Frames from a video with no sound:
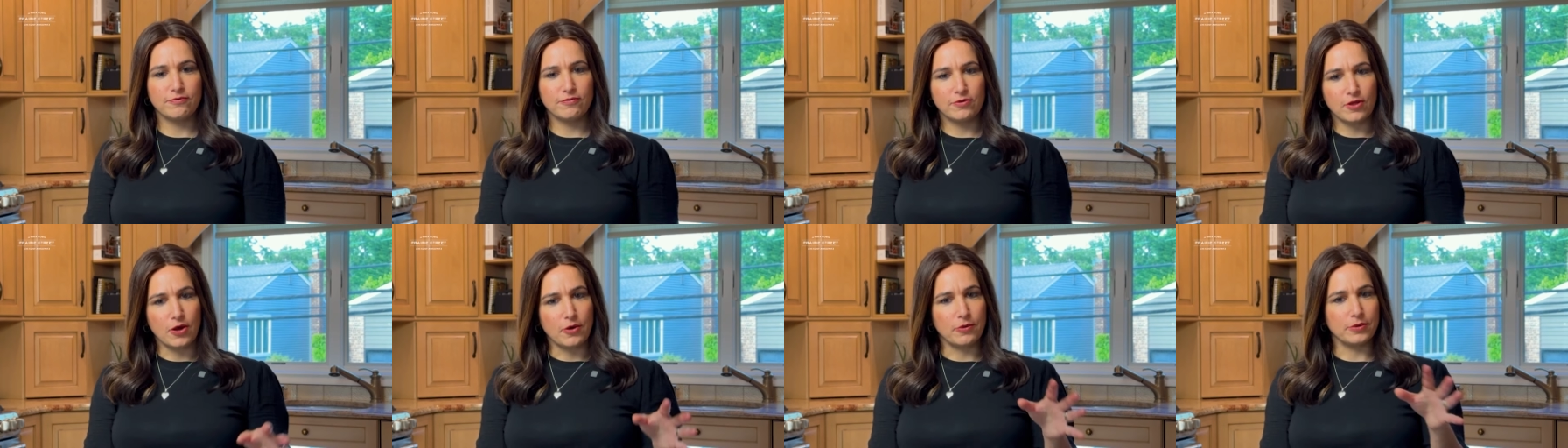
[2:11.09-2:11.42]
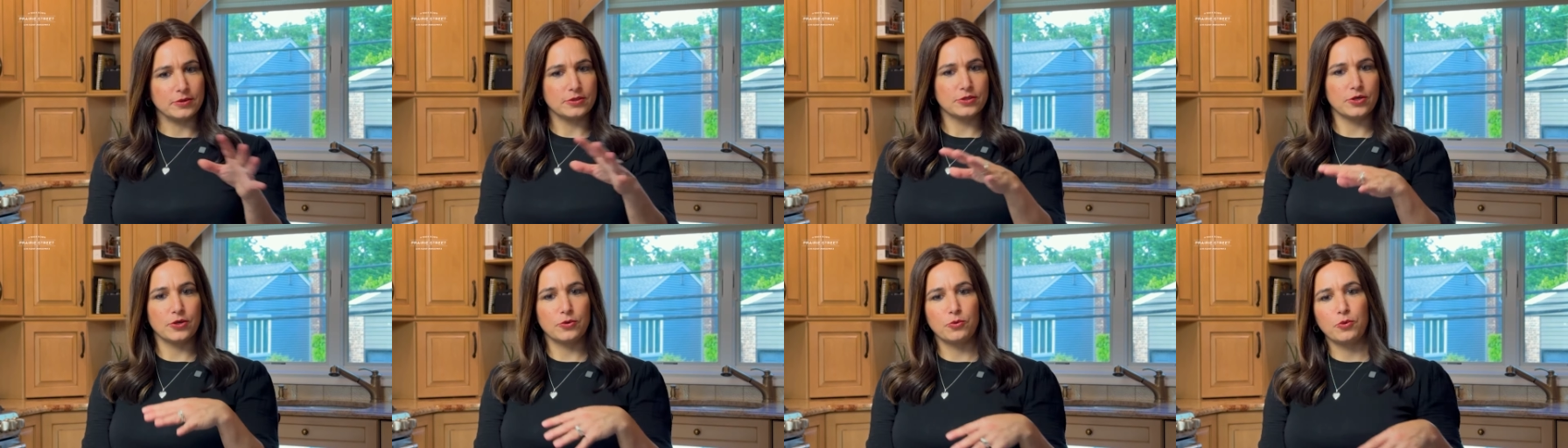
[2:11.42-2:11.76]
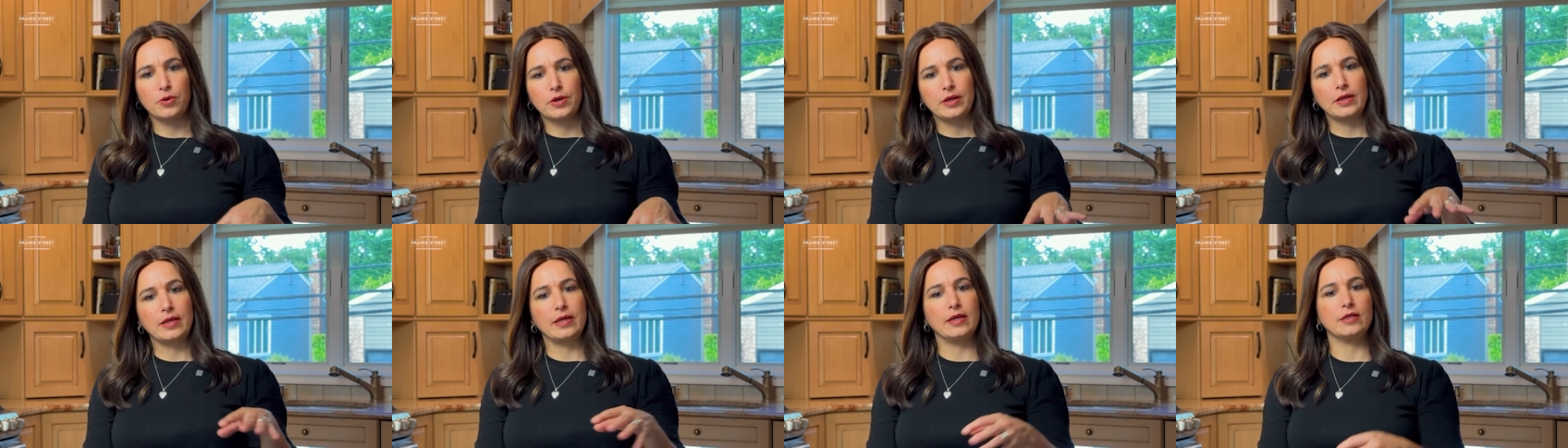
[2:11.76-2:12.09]
flow, it's a good
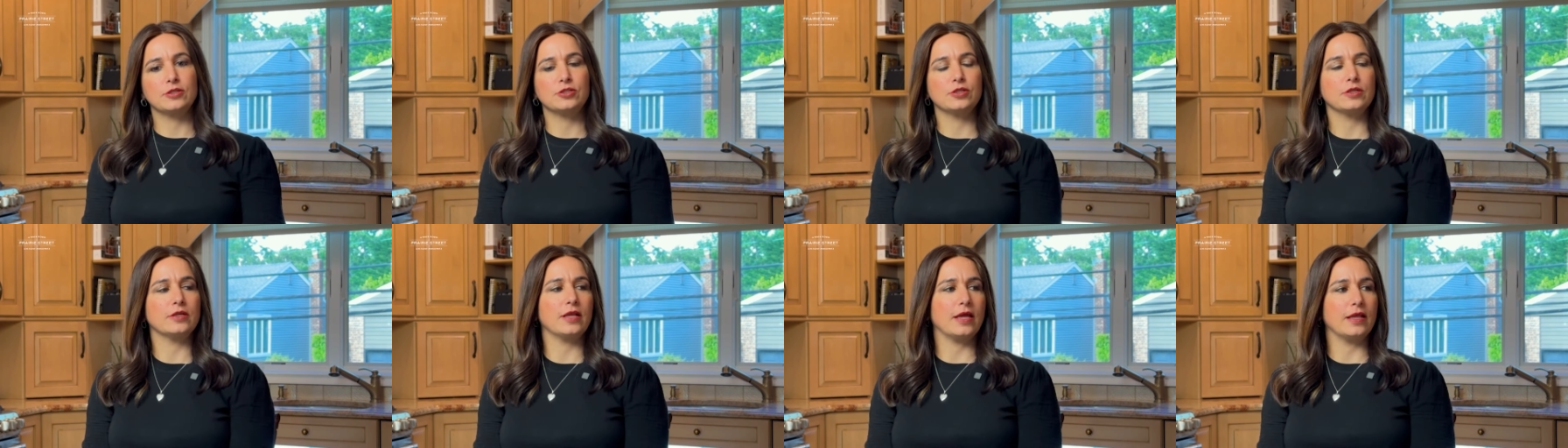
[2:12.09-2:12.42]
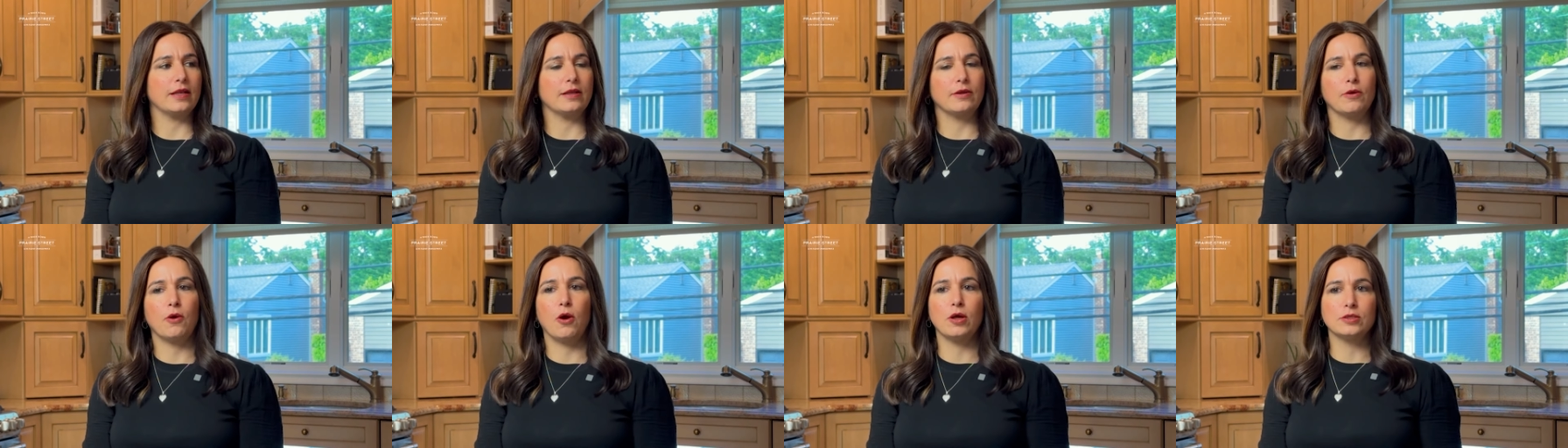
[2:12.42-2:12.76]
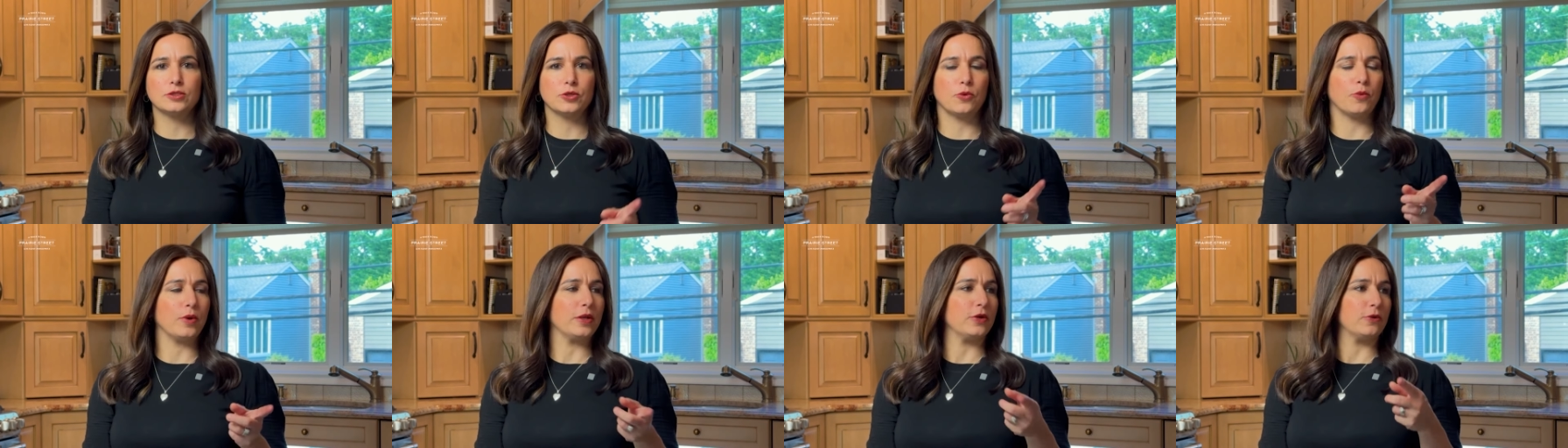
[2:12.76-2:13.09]
working kitchen. And
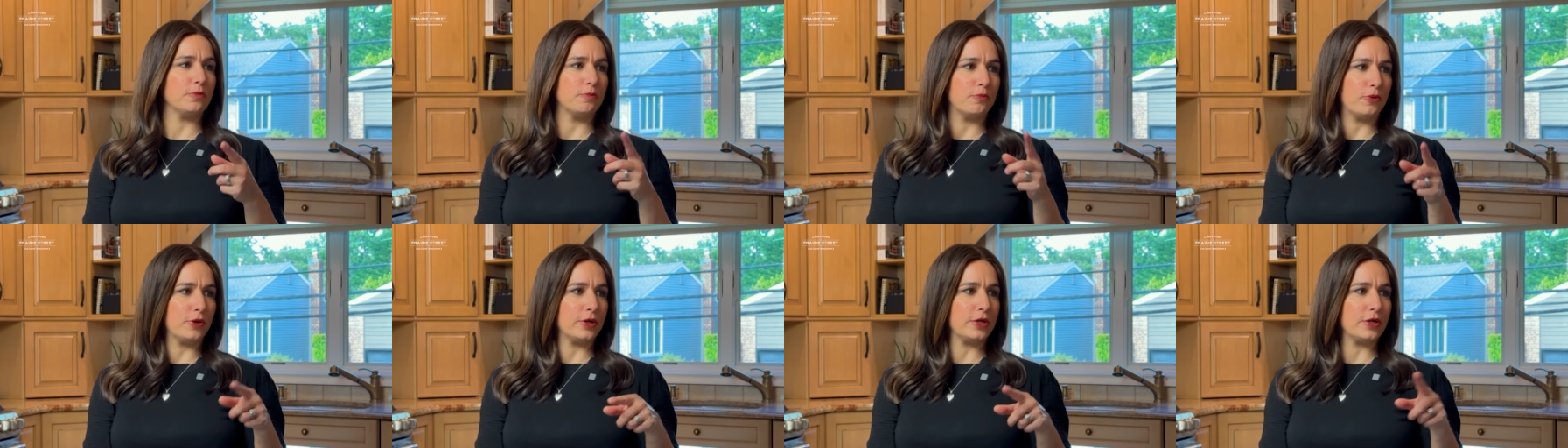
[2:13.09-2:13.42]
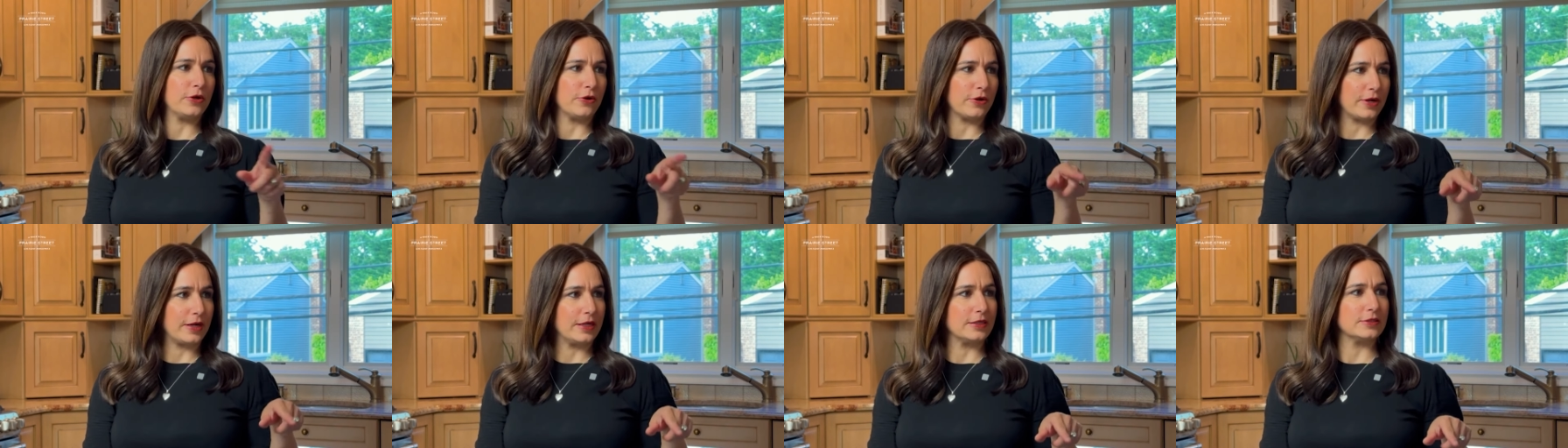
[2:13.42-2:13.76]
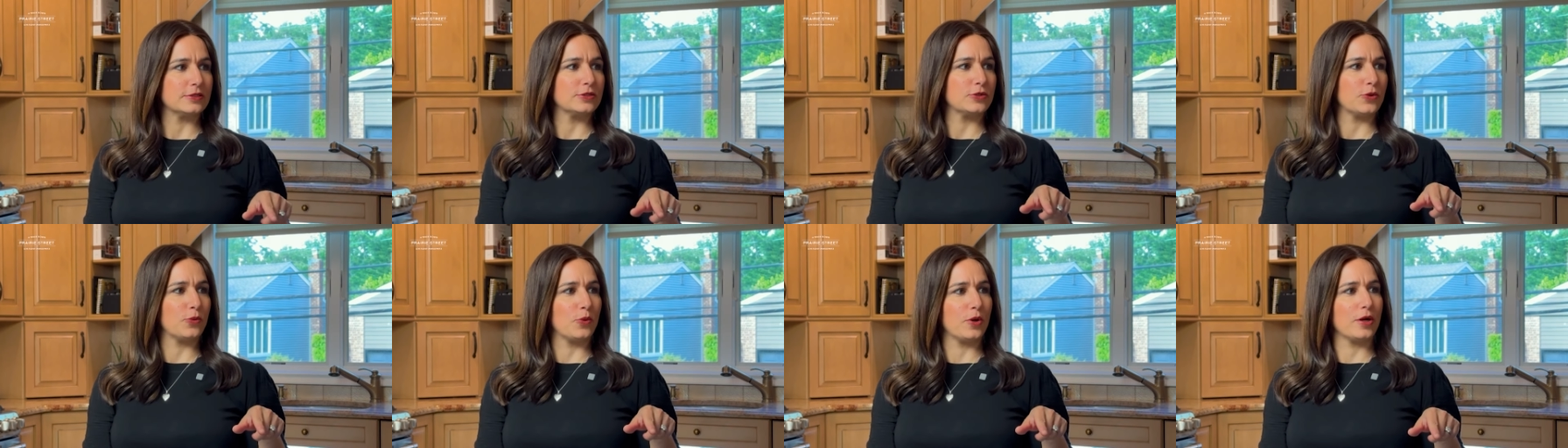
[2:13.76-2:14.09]
also when you're putting your
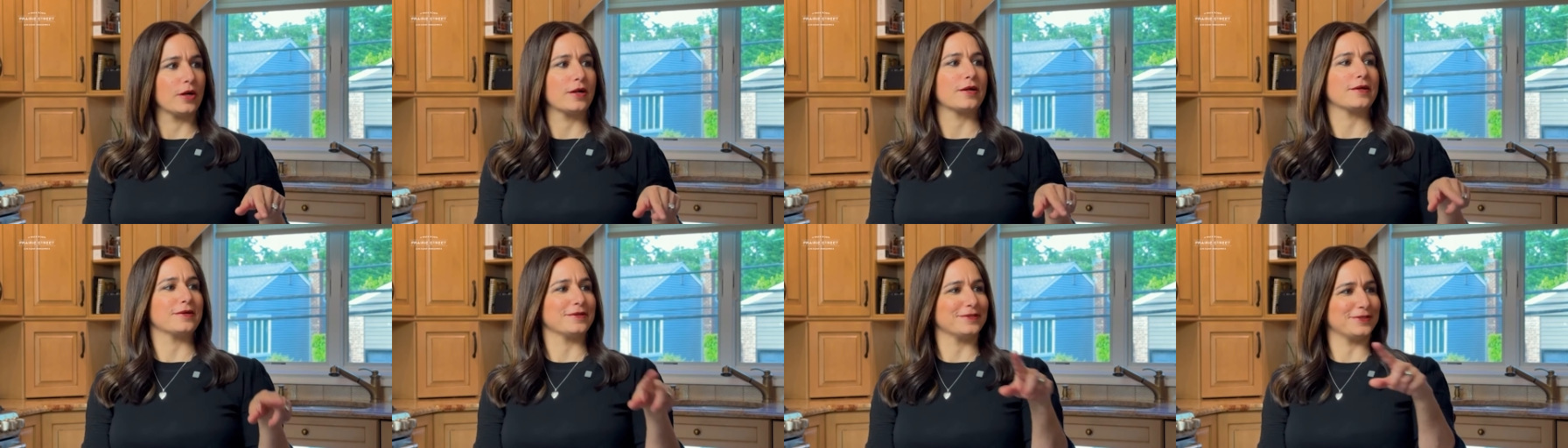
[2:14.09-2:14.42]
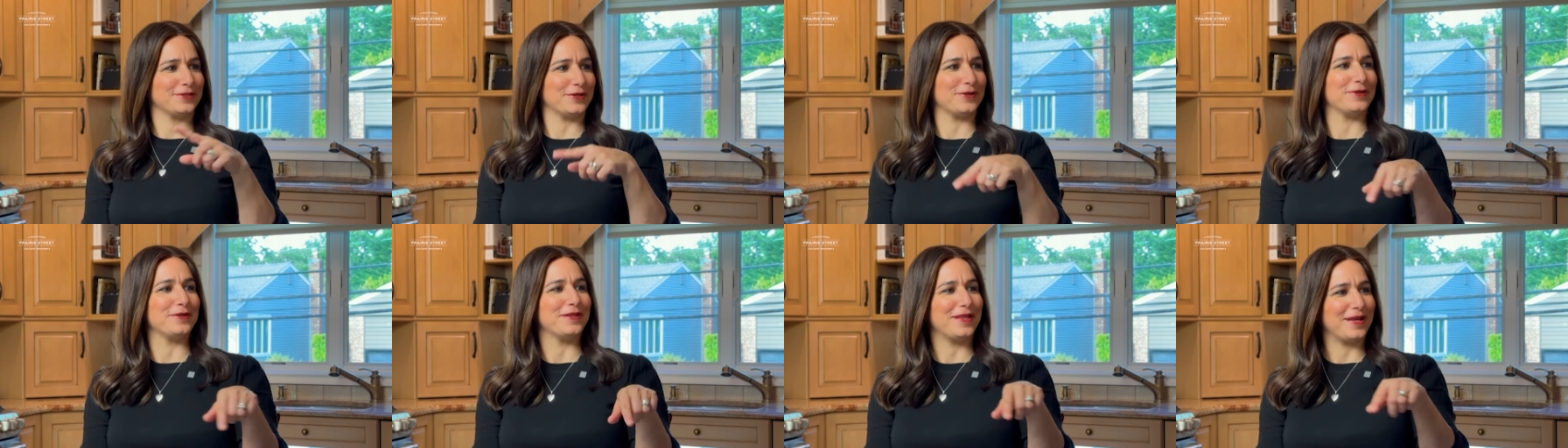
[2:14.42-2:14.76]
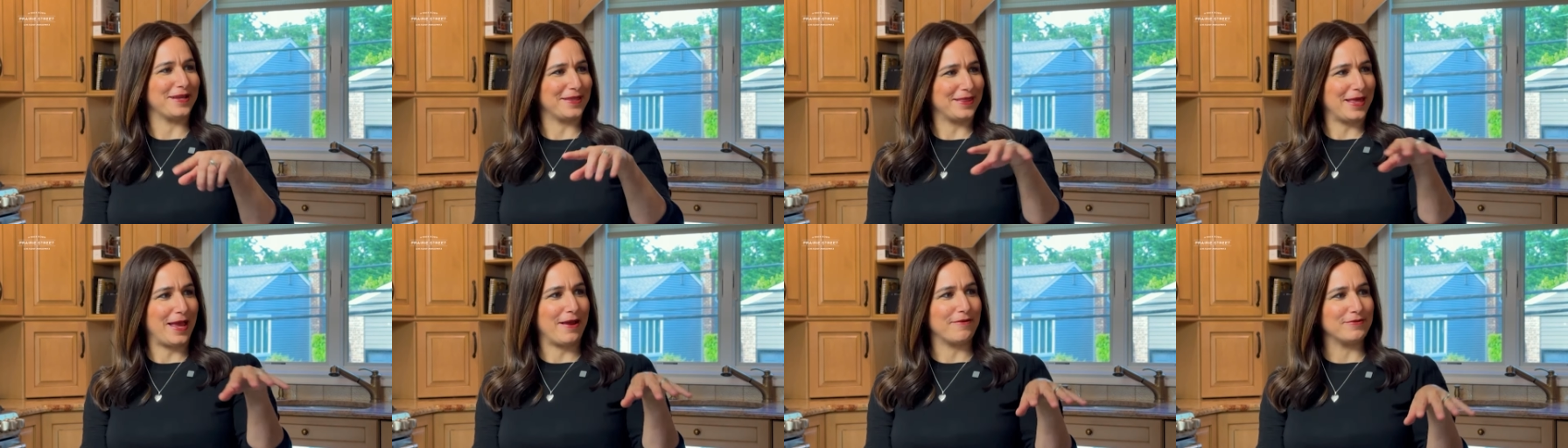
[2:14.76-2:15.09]
kids to work, so
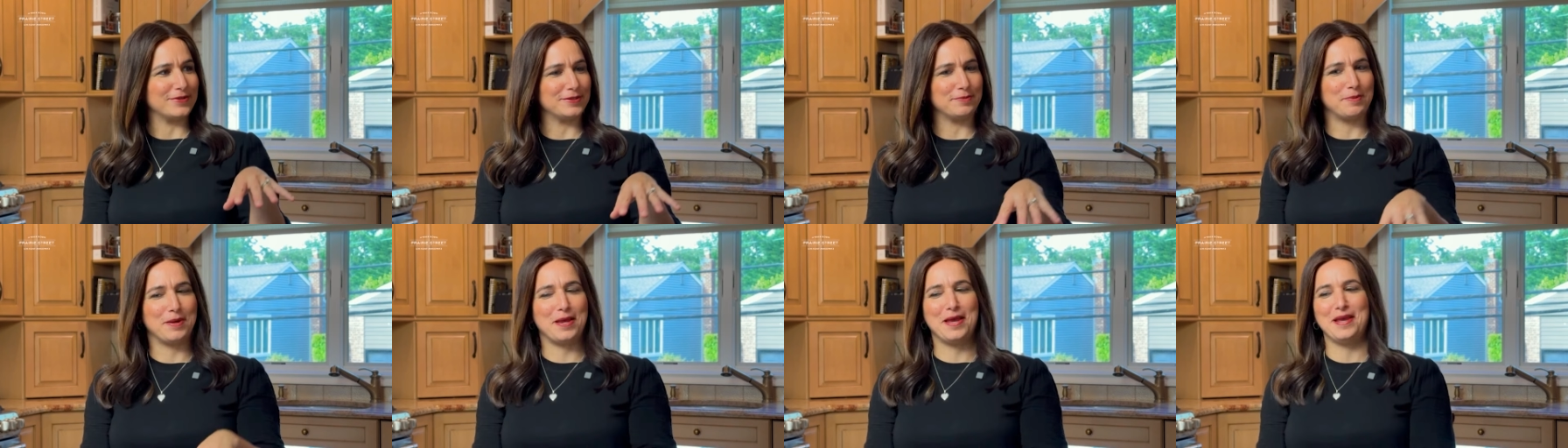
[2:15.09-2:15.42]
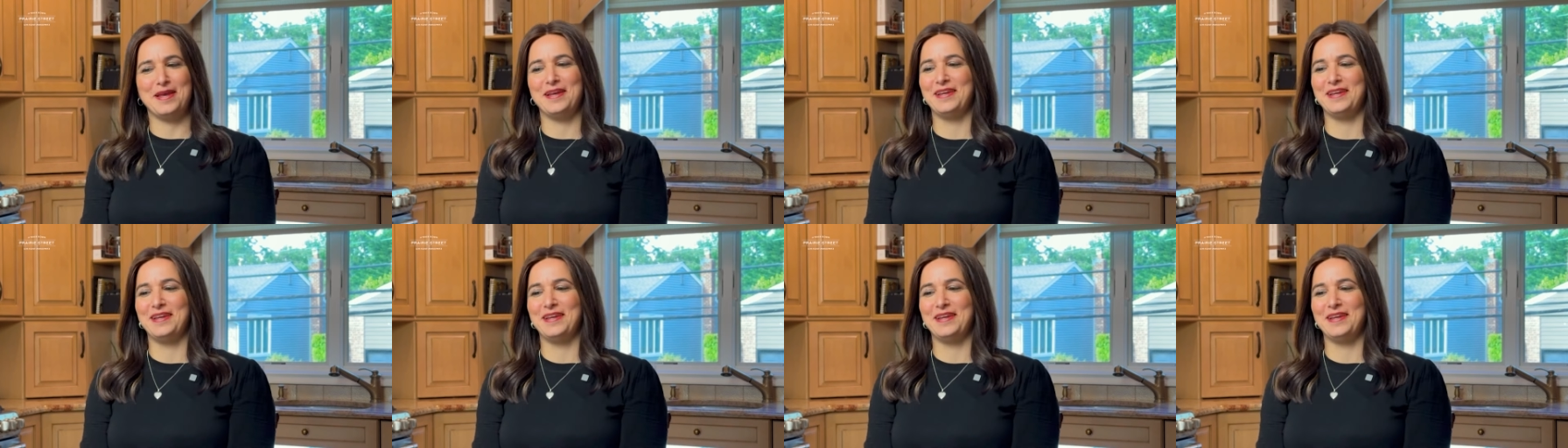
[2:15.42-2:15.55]
like they have a space.